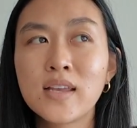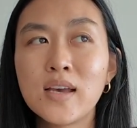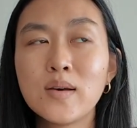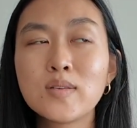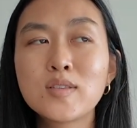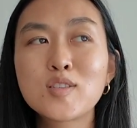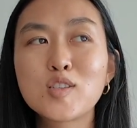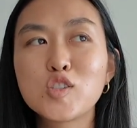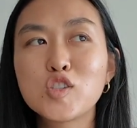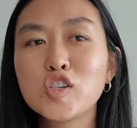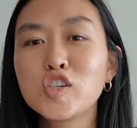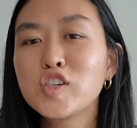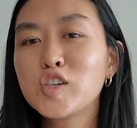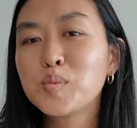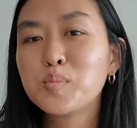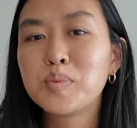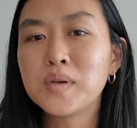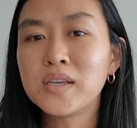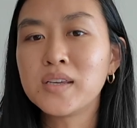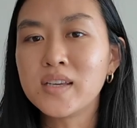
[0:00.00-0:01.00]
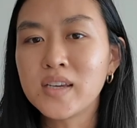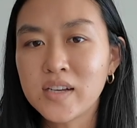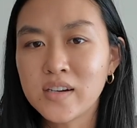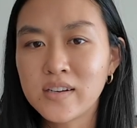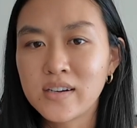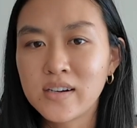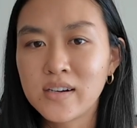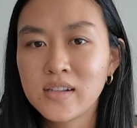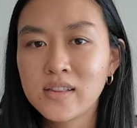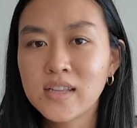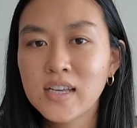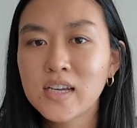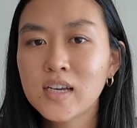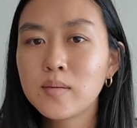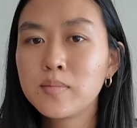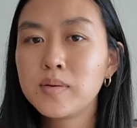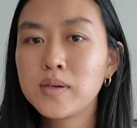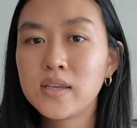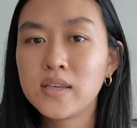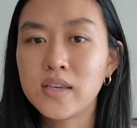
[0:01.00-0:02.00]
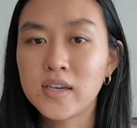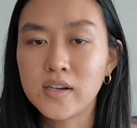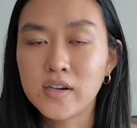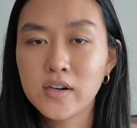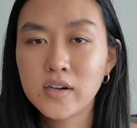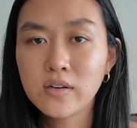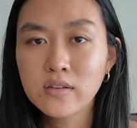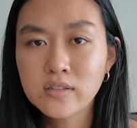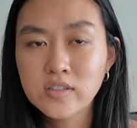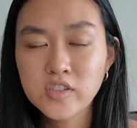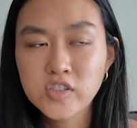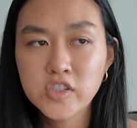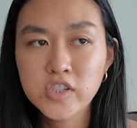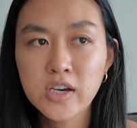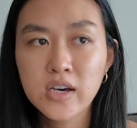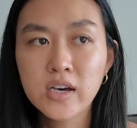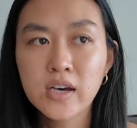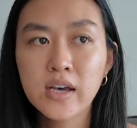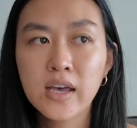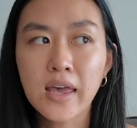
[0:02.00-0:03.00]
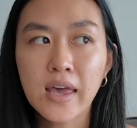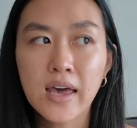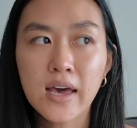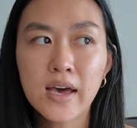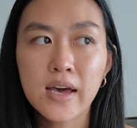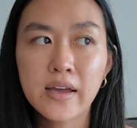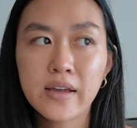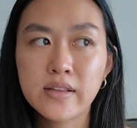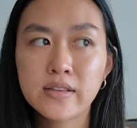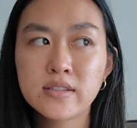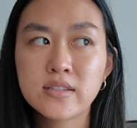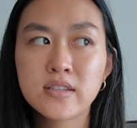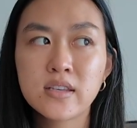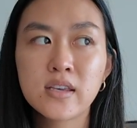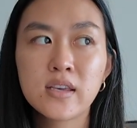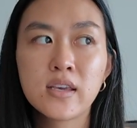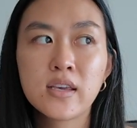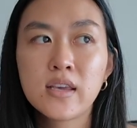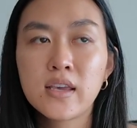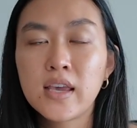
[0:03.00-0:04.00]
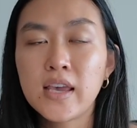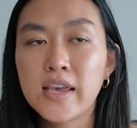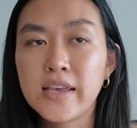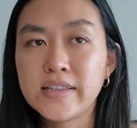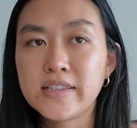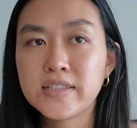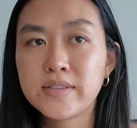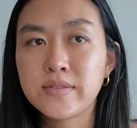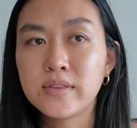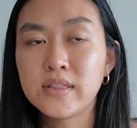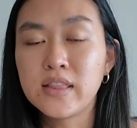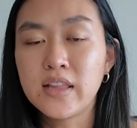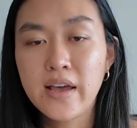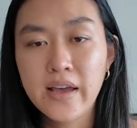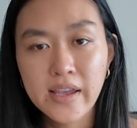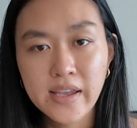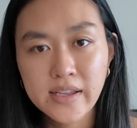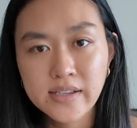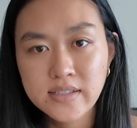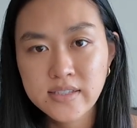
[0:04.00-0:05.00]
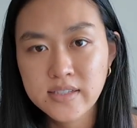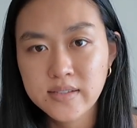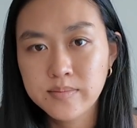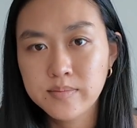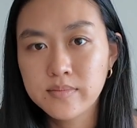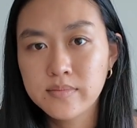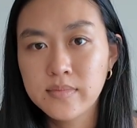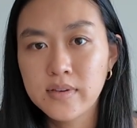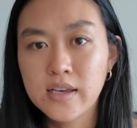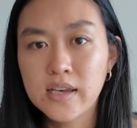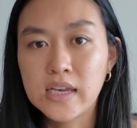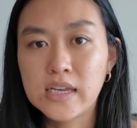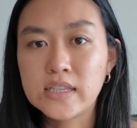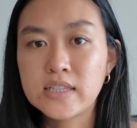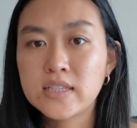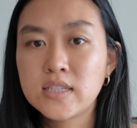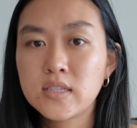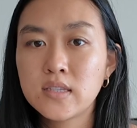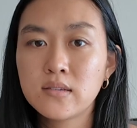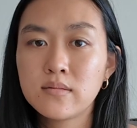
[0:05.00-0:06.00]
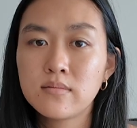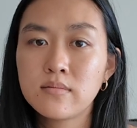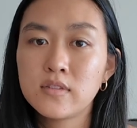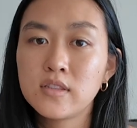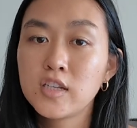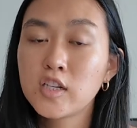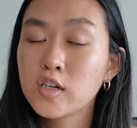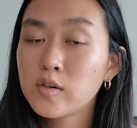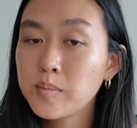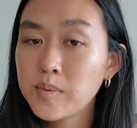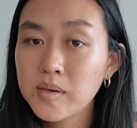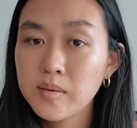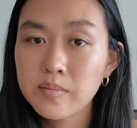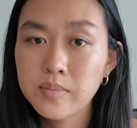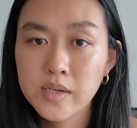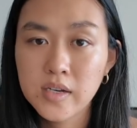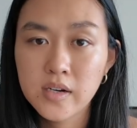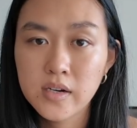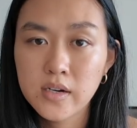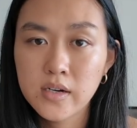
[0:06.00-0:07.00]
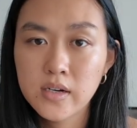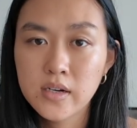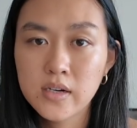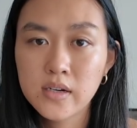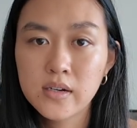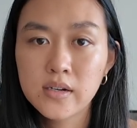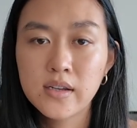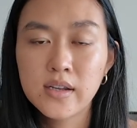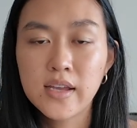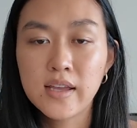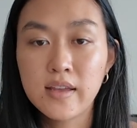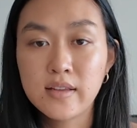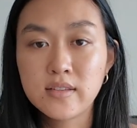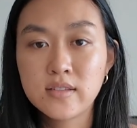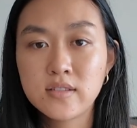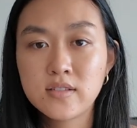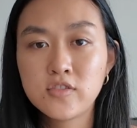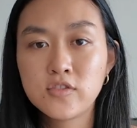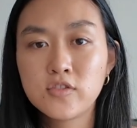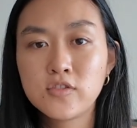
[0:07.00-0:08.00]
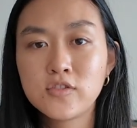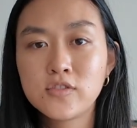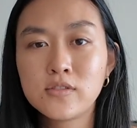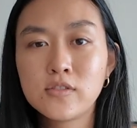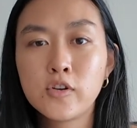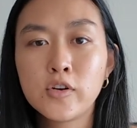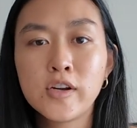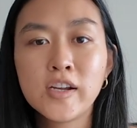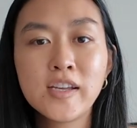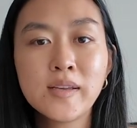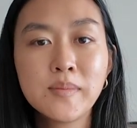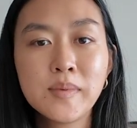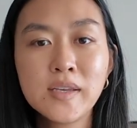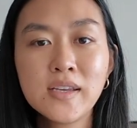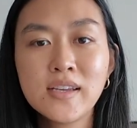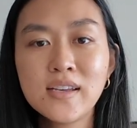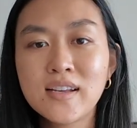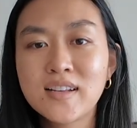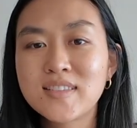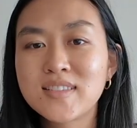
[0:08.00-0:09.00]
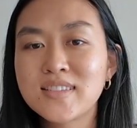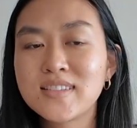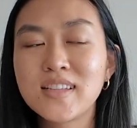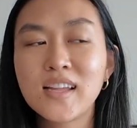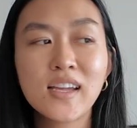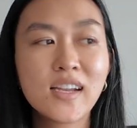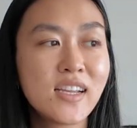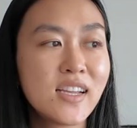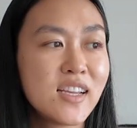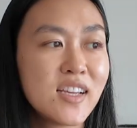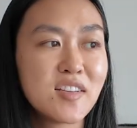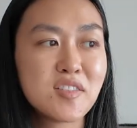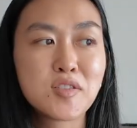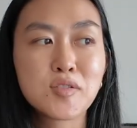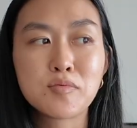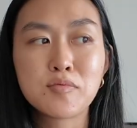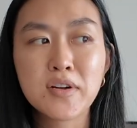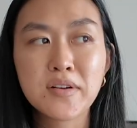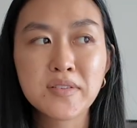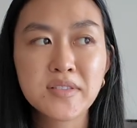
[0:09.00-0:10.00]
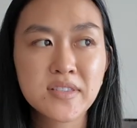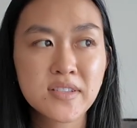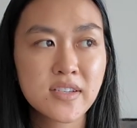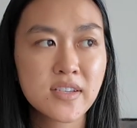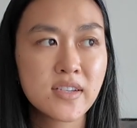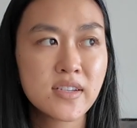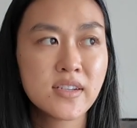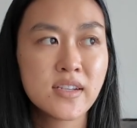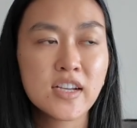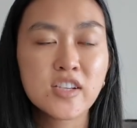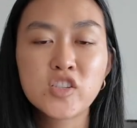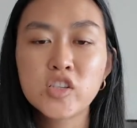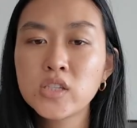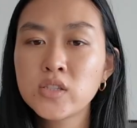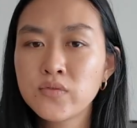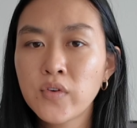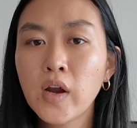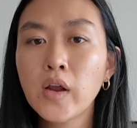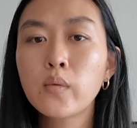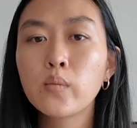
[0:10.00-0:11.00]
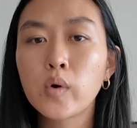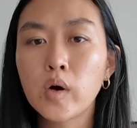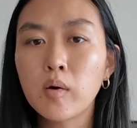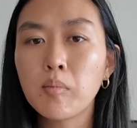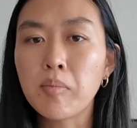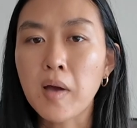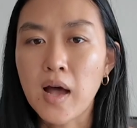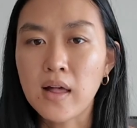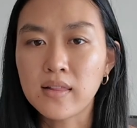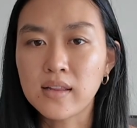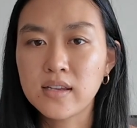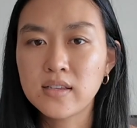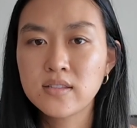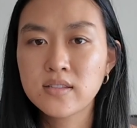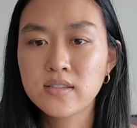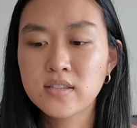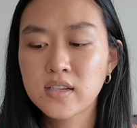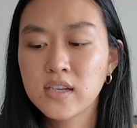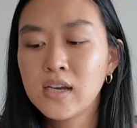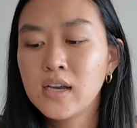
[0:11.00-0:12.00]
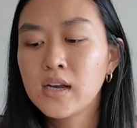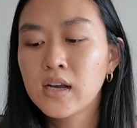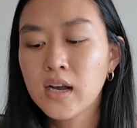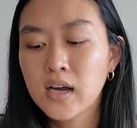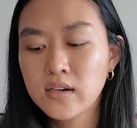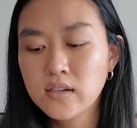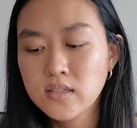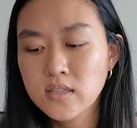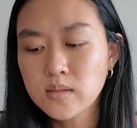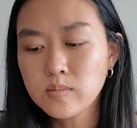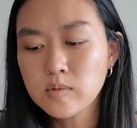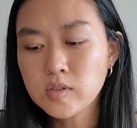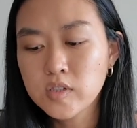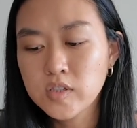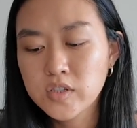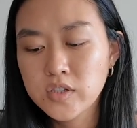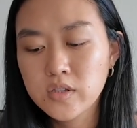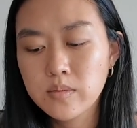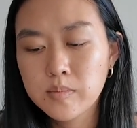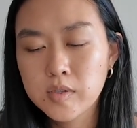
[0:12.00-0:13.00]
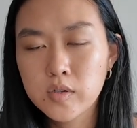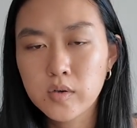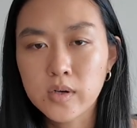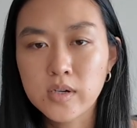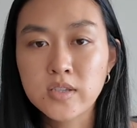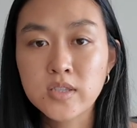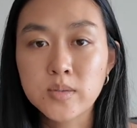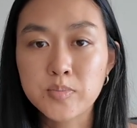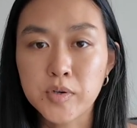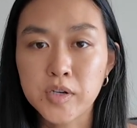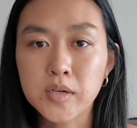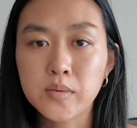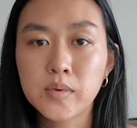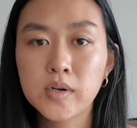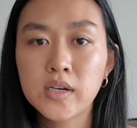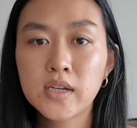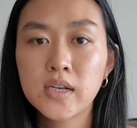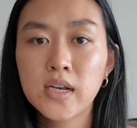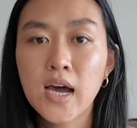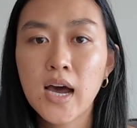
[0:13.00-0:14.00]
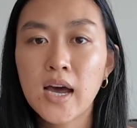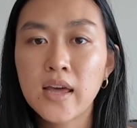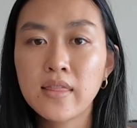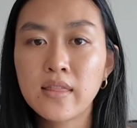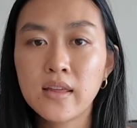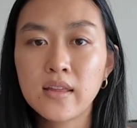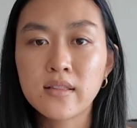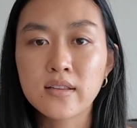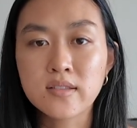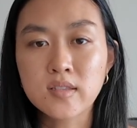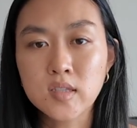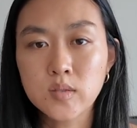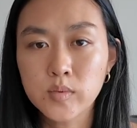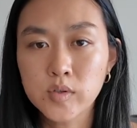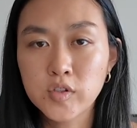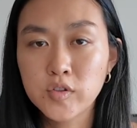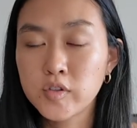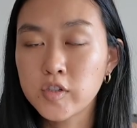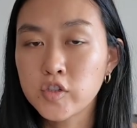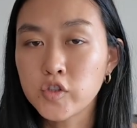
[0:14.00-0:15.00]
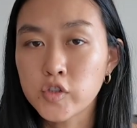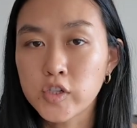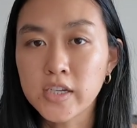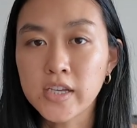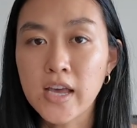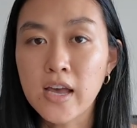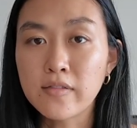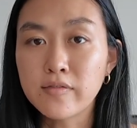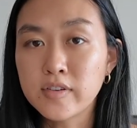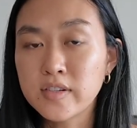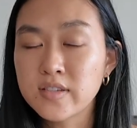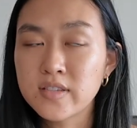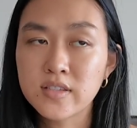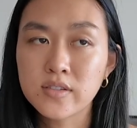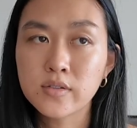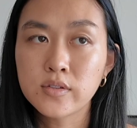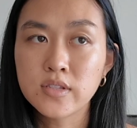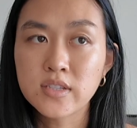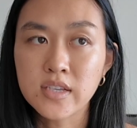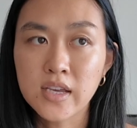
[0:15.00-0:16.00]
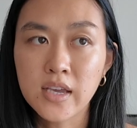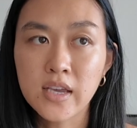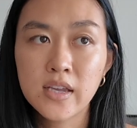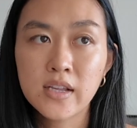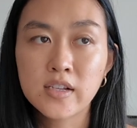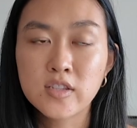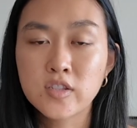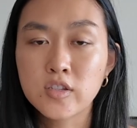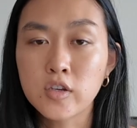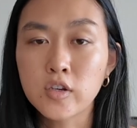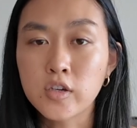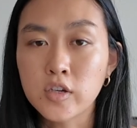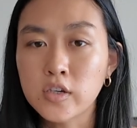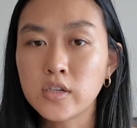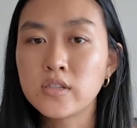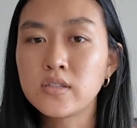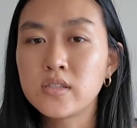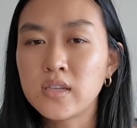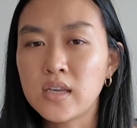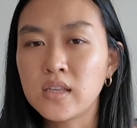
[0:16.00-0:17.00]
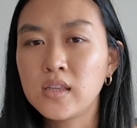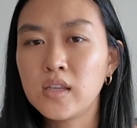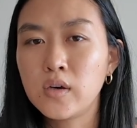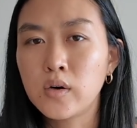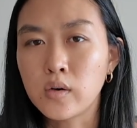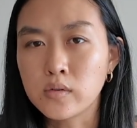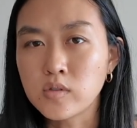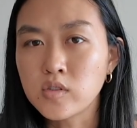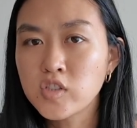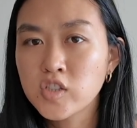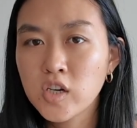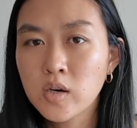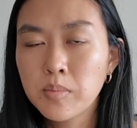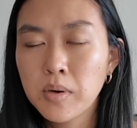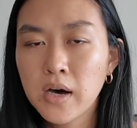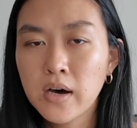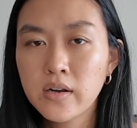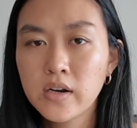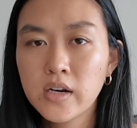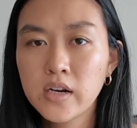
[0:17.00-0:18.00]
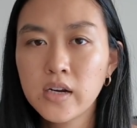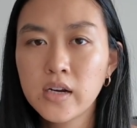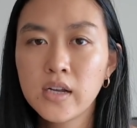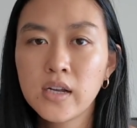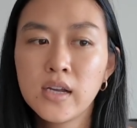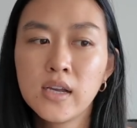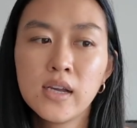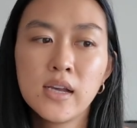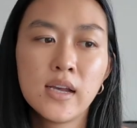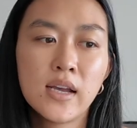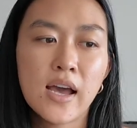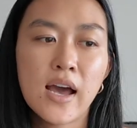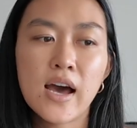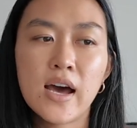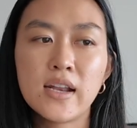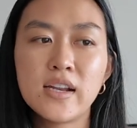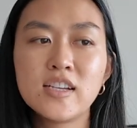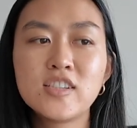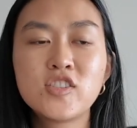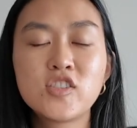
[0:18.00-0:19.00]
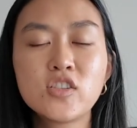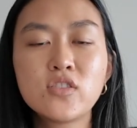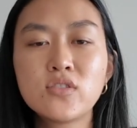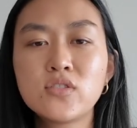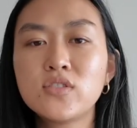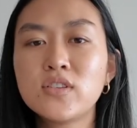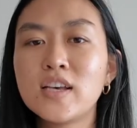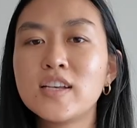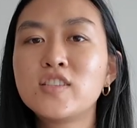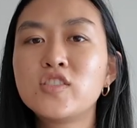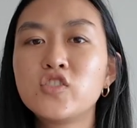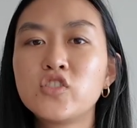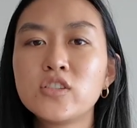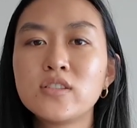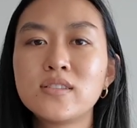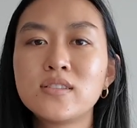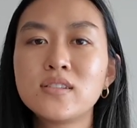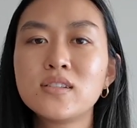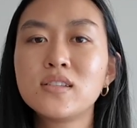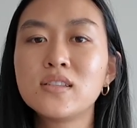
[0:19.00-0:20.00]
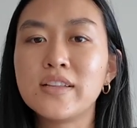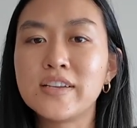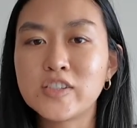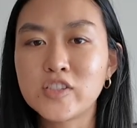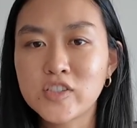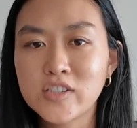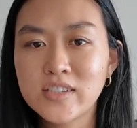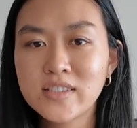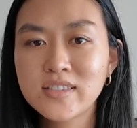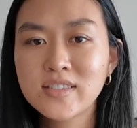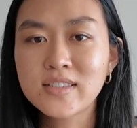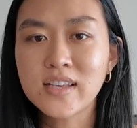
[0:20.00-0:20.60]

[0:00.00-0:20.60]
such a good beginner, like a beginner hojicha, and it's light, it's a little bit bitter, it's creamy, it's nutty, it's roasted. It's just very well balanced, kind of similar to the Midori spring one. I think this is one you could drink every single day, and it's a good daily hojicha powder, and it's just delicious